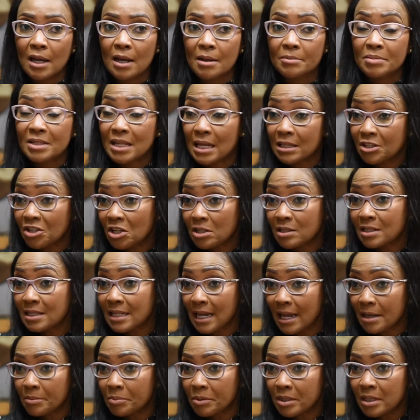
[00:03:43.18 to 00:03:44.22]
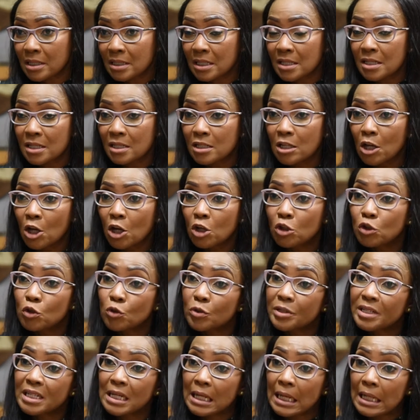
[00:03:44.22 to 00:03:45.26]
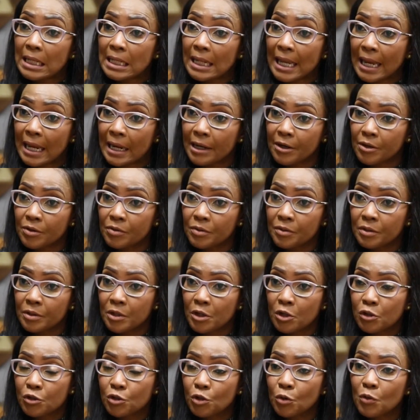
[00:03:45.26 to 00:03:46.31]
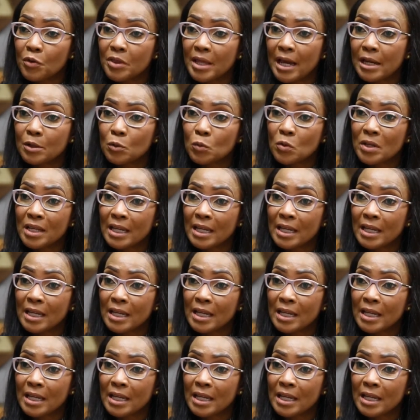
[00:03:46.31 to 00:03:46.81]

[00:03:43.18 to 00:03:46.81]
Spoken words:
such as diabetes, to declare, so that we